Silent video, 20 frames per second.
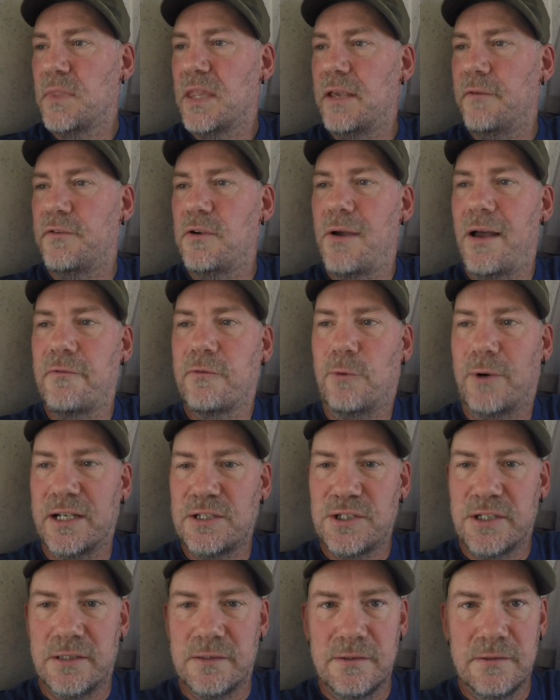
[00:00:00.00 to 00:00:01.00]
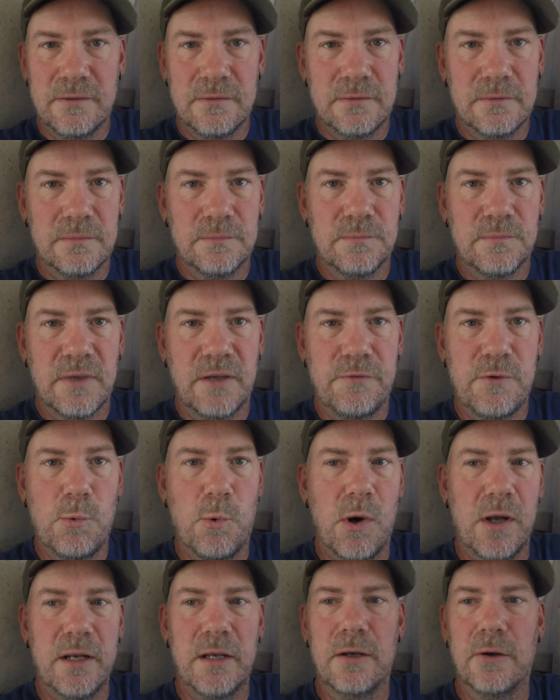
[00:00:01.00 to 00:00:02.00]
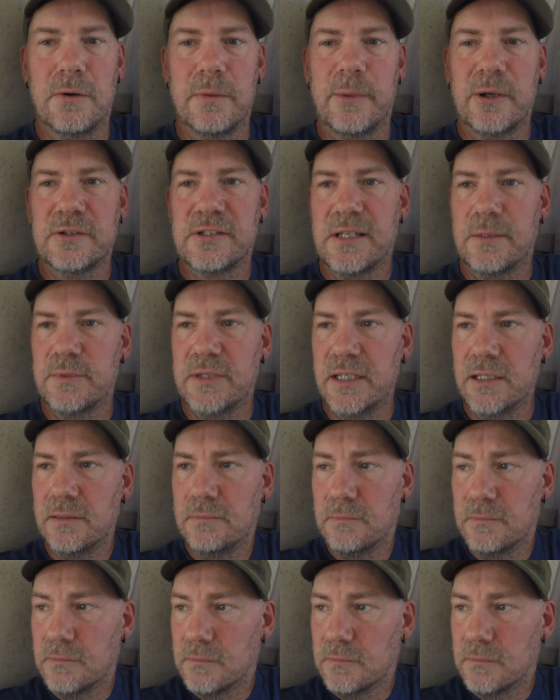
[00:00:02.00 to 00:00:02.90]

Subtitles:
if you have questions, if you want to know about something